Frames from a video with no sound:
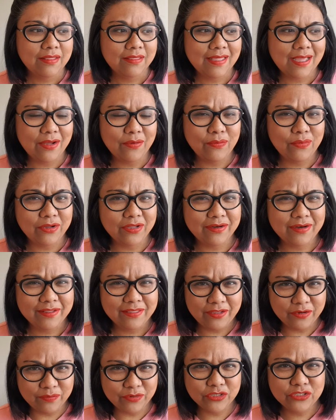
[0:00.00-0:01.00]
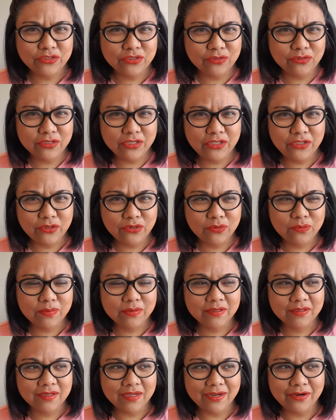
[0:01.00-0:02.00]
that one, the original cube,
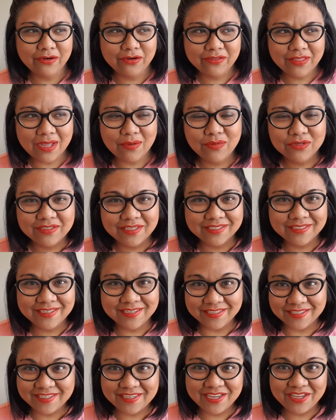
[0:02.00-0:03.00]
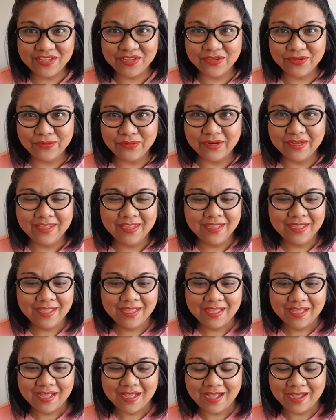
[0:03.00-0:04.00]
I heard that was discontinued.
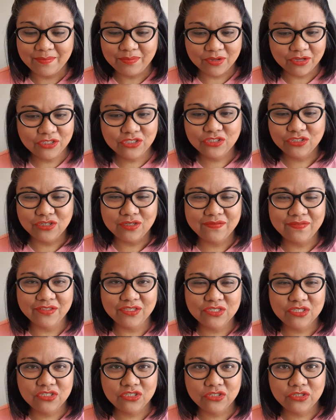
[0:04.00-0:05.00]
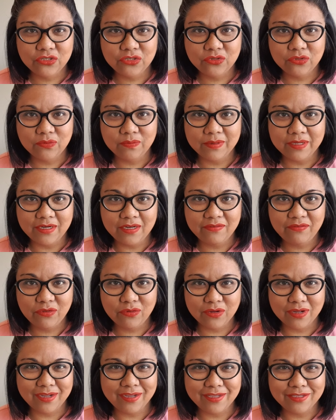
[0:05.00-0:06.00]
I'm not sure if it's true, but if you
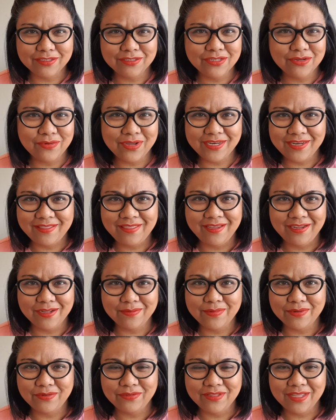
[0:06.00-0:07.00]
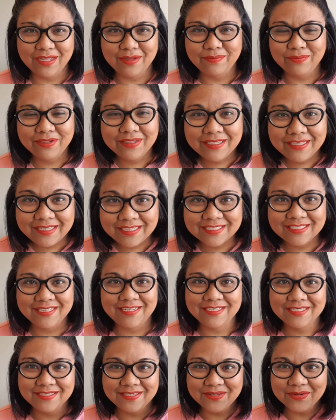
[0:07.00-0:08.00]
guys know anything about that, please
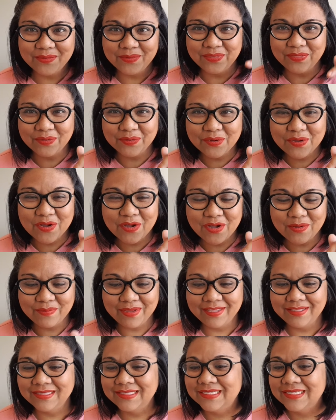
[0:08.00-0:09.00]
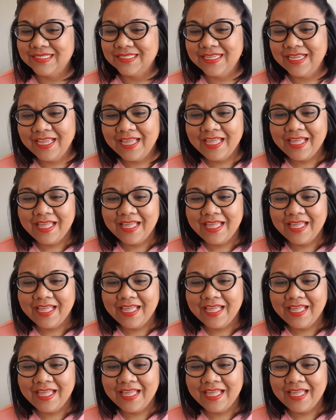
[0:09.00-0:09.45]
let us know in the comments.